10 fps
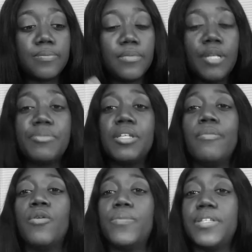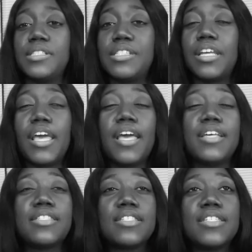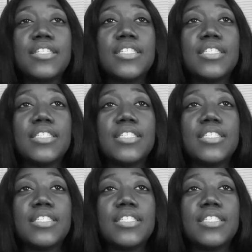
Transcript: empty moments. It has its